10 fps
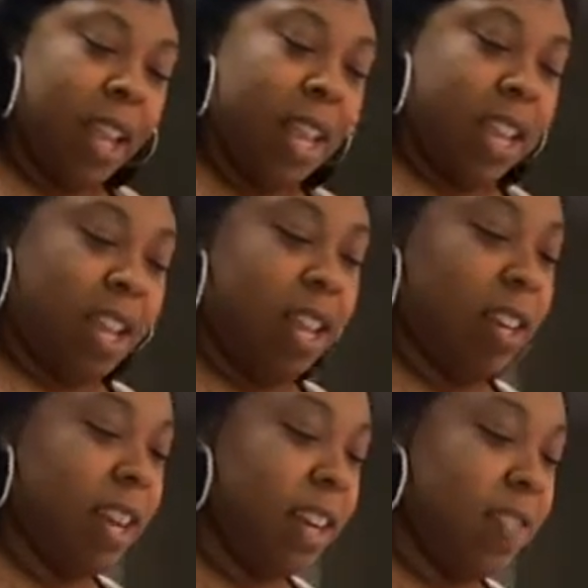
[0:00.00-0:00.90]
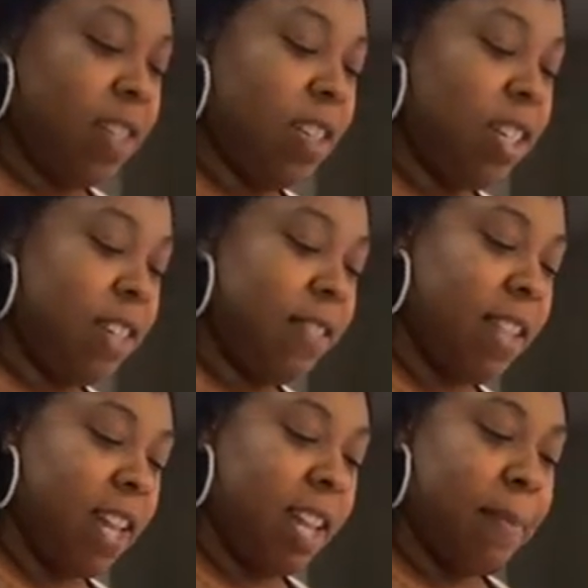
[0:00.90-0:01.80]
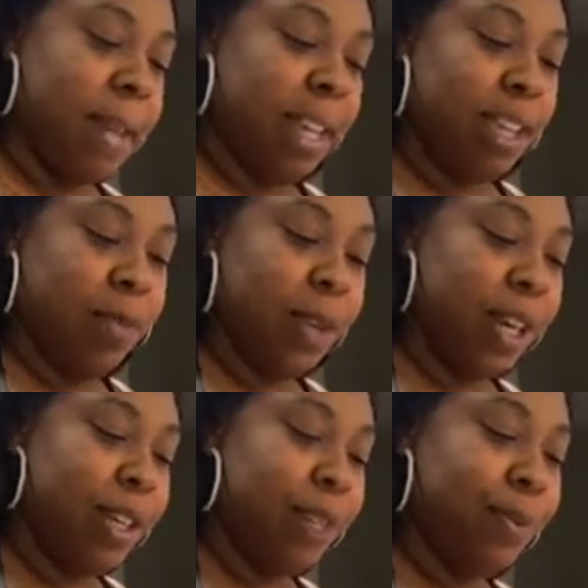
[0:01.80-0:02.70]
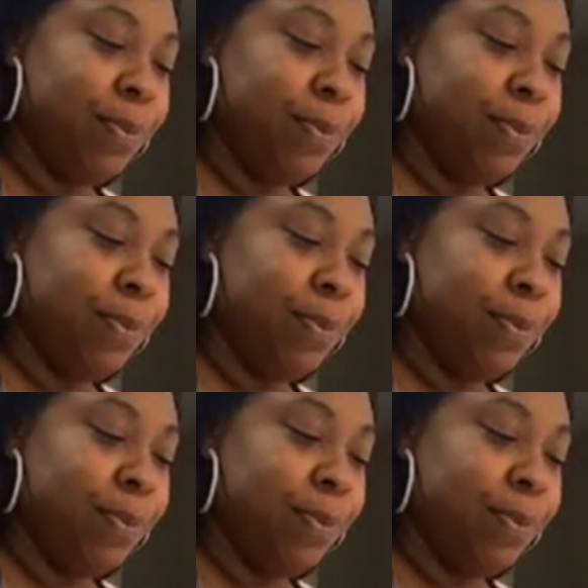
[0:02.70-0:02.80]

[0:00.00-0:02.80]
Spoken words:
Now, y'all know I ain't a real chef, so I got to make it do what it do.